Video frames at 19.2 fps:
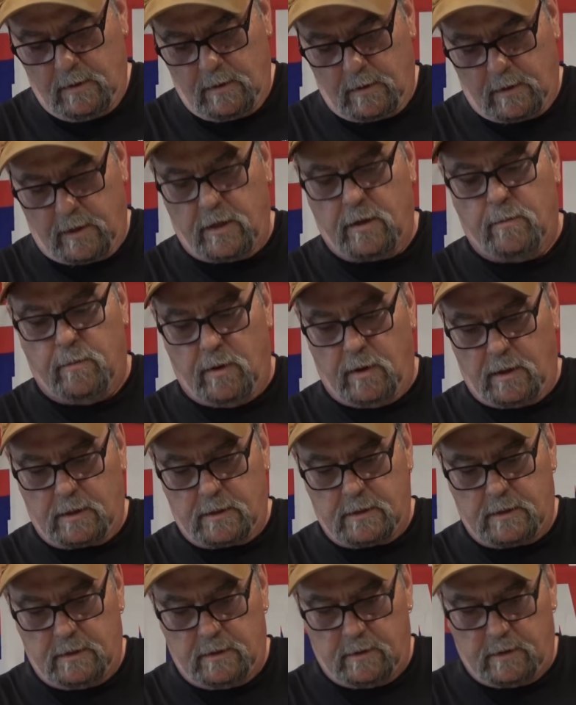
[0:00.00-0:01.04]

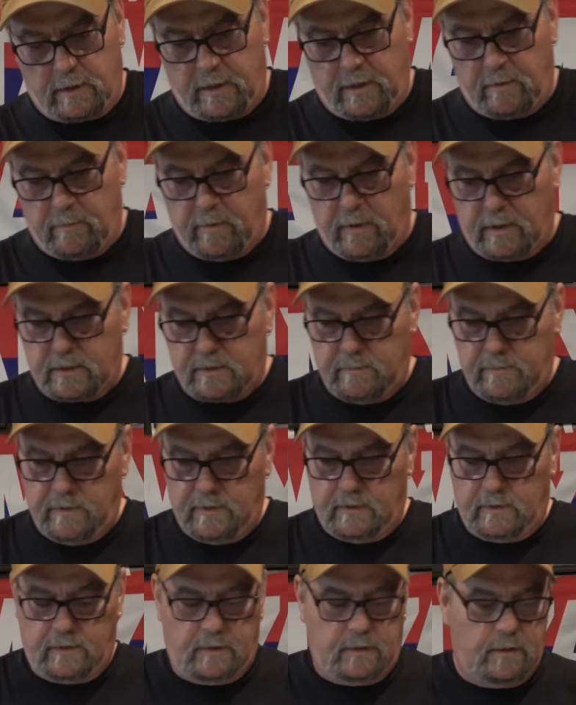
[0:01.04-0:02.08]
Gearbox
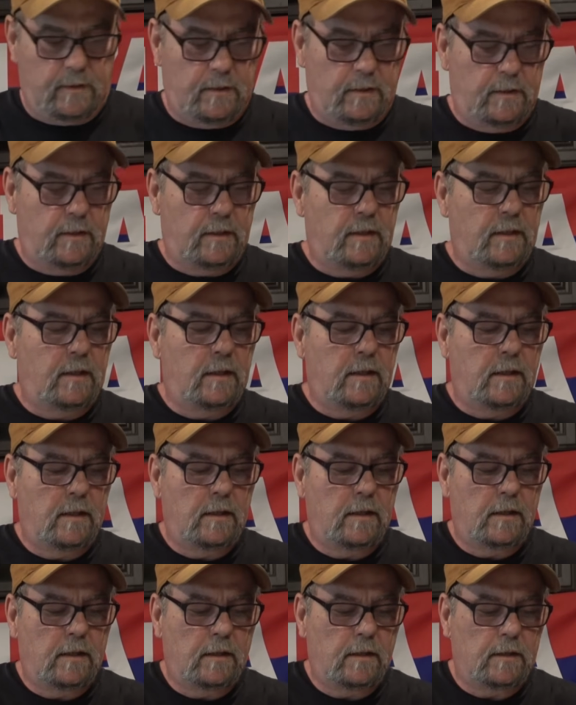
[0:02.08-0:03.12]
built.
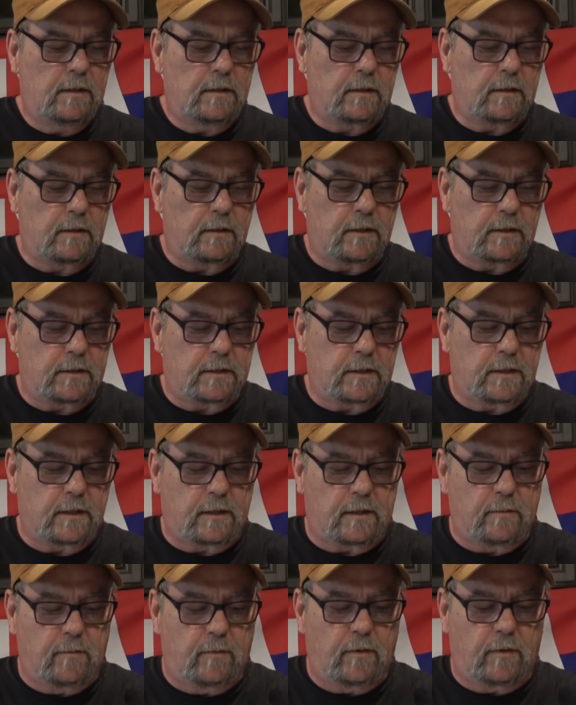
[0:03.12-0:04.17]
So let's get
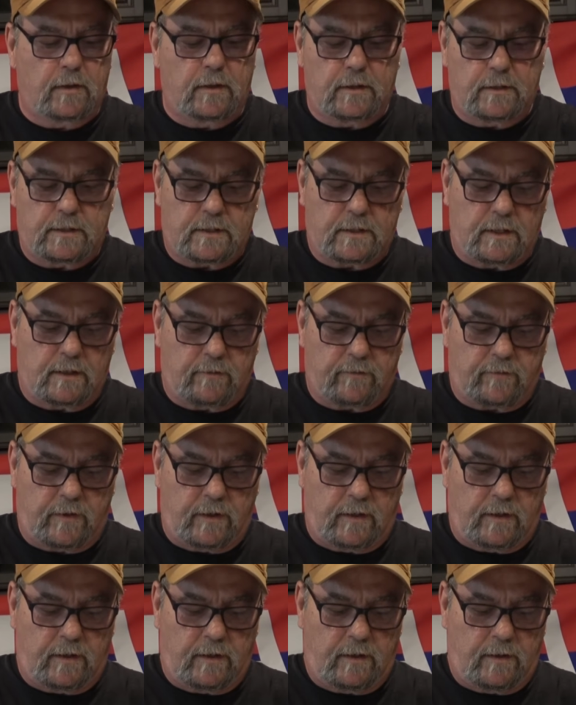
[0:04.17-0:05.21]
the motor stuffed
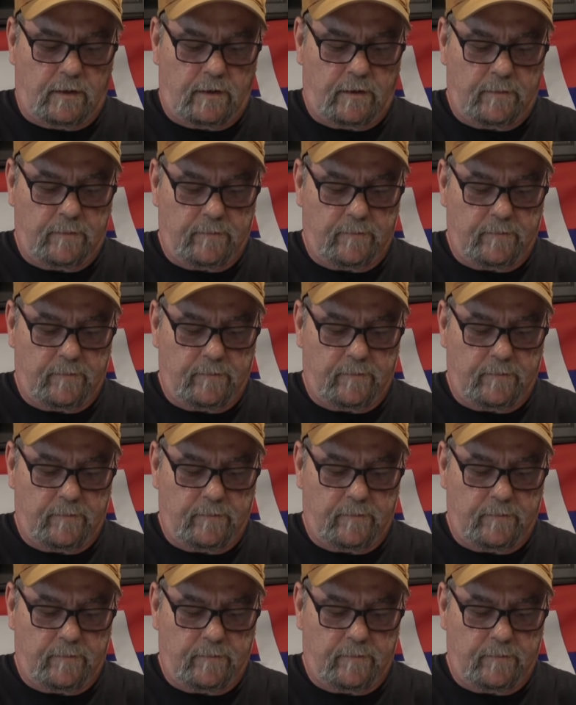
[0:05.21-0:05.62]
in here.